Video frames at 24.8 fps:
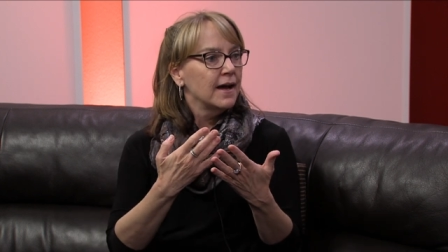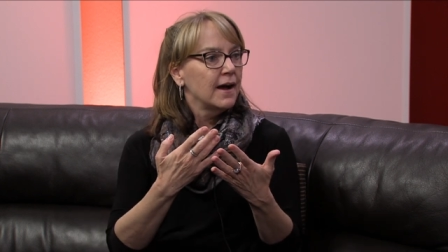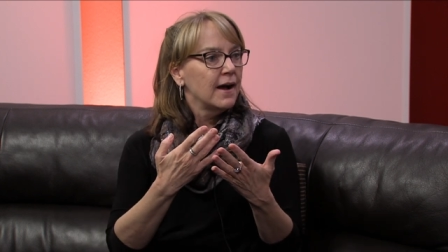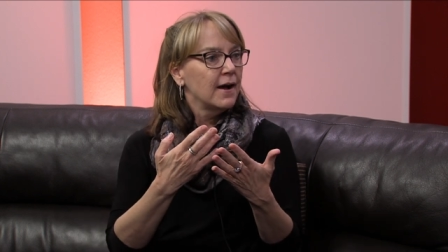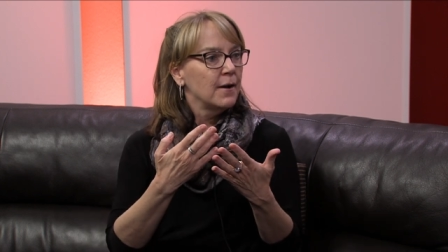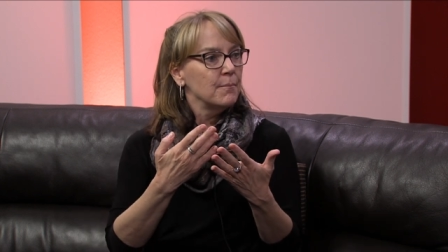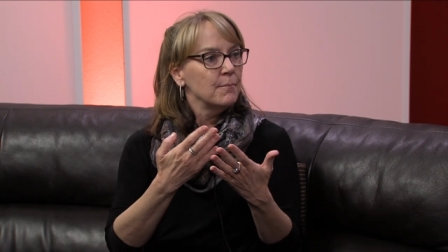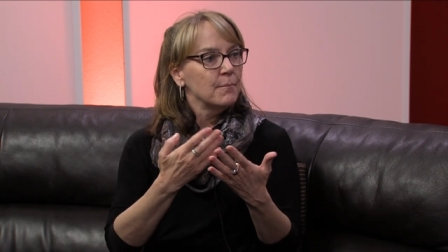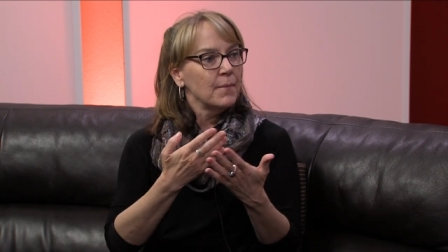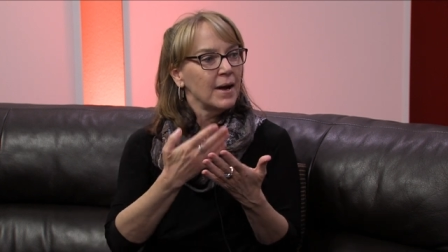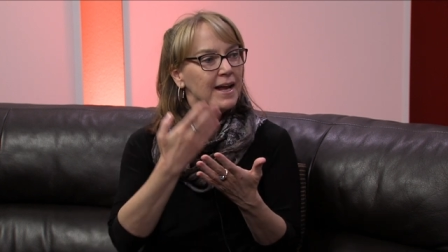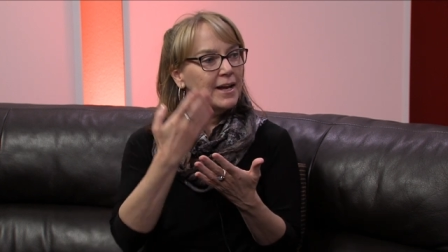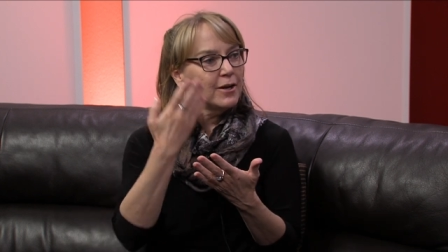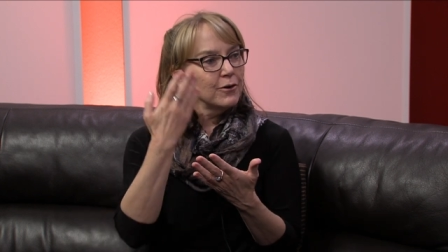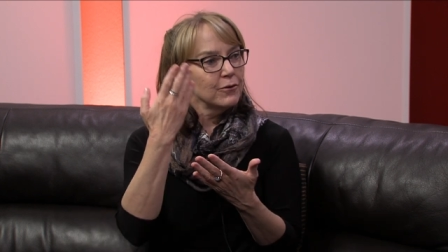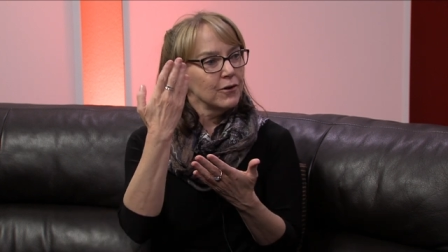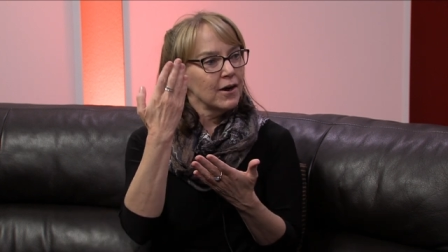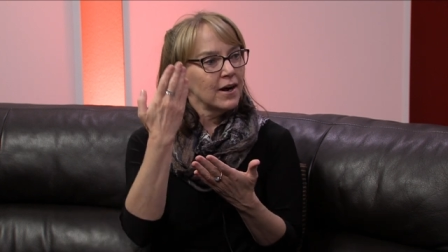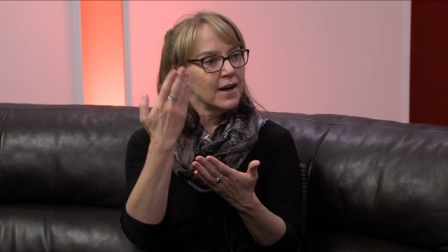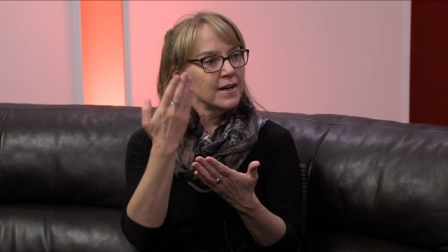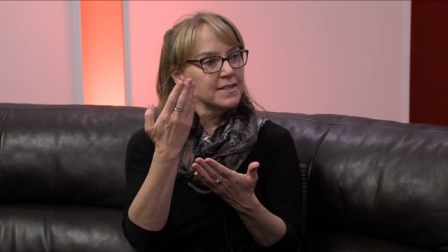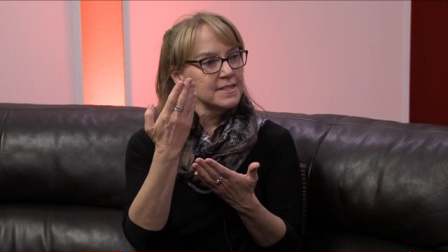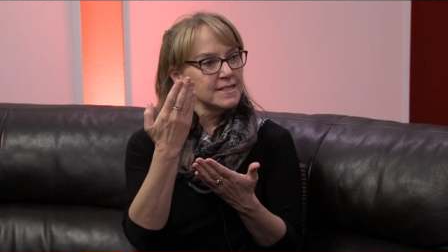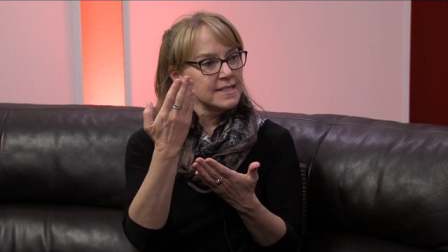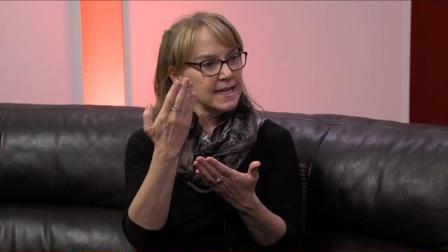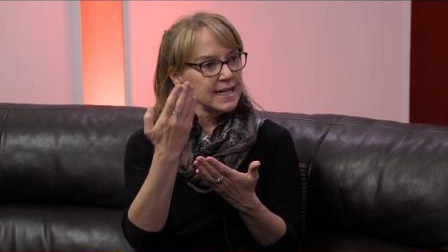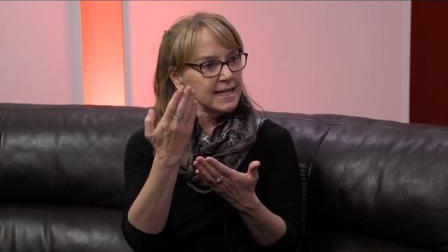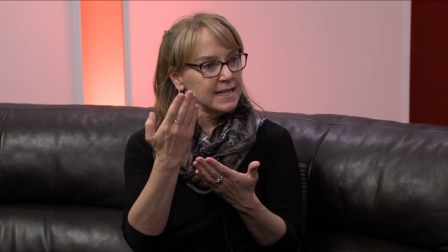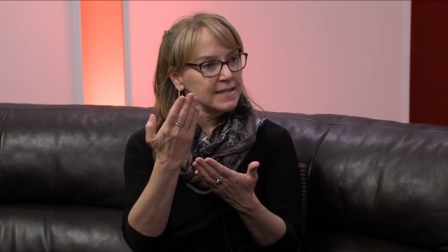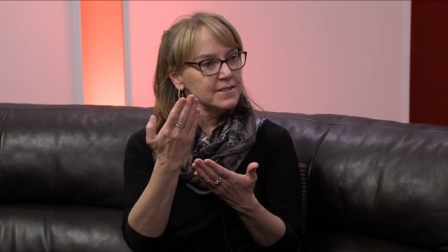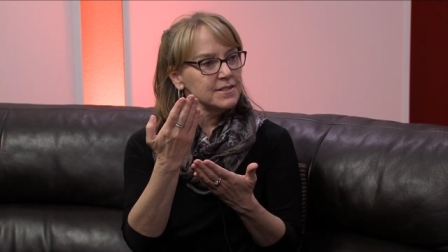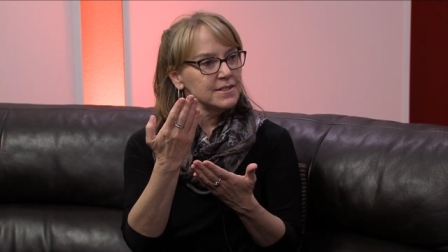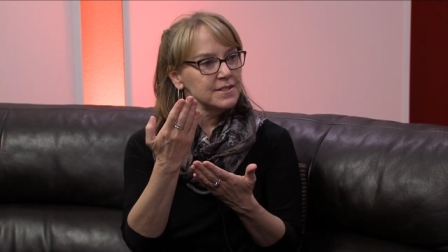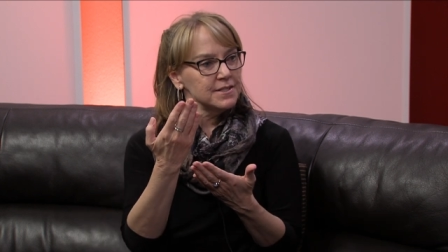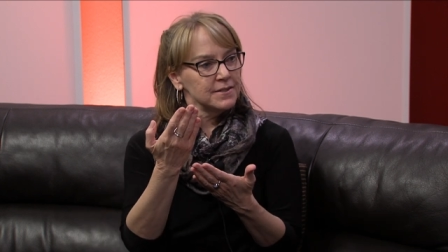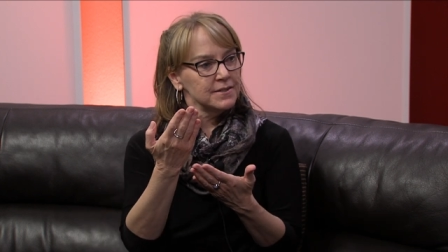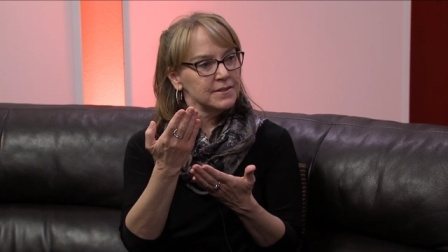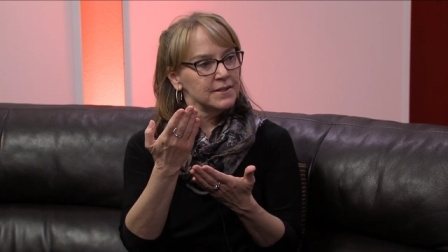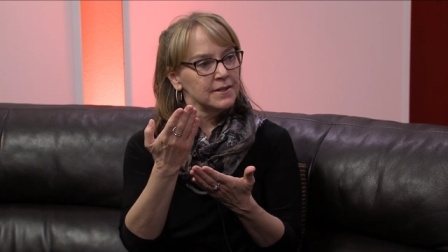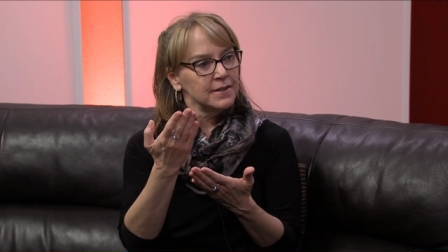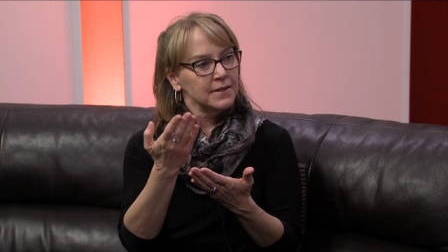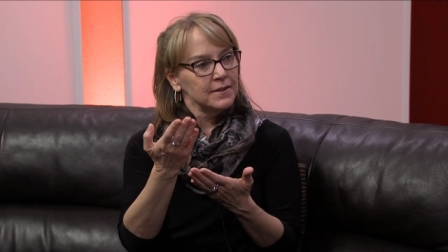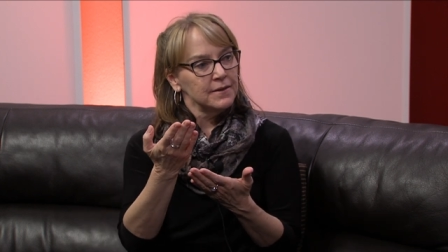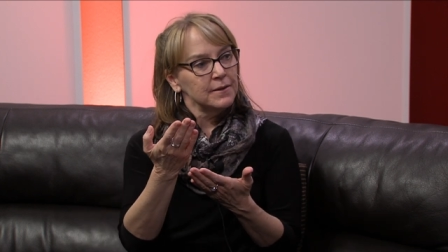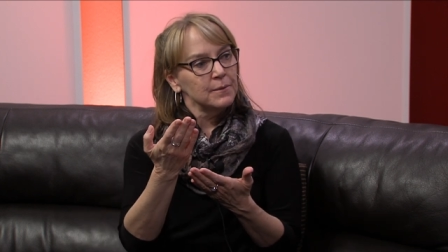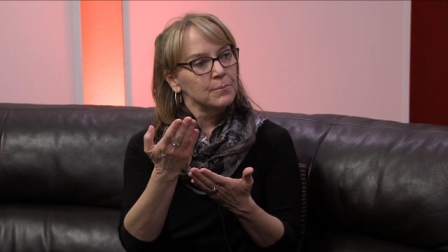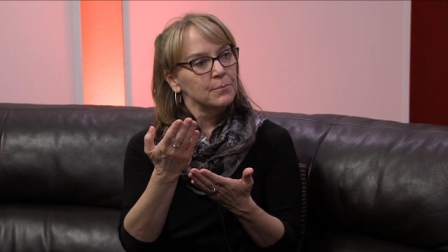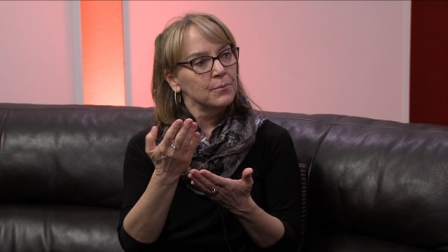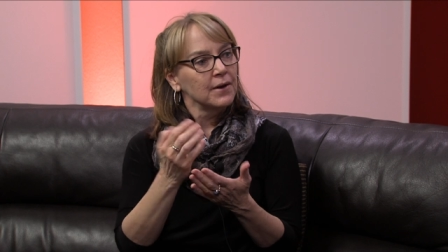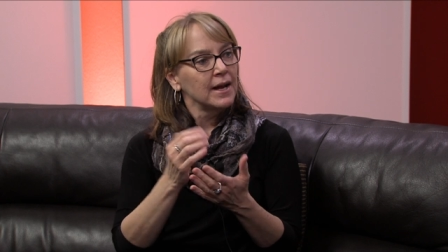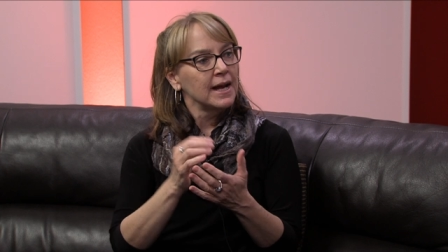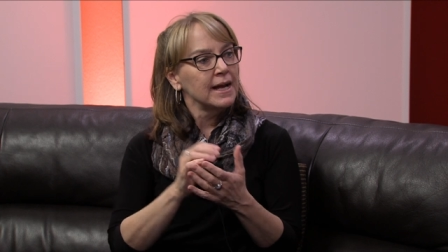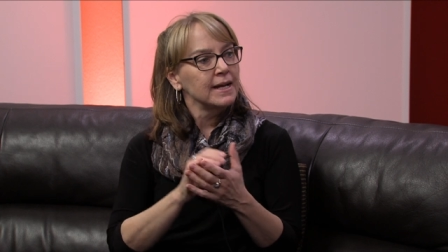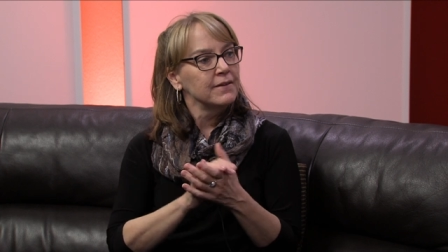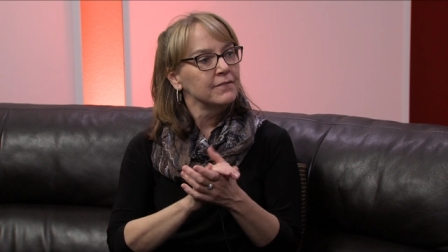uh, might cross into the, the brain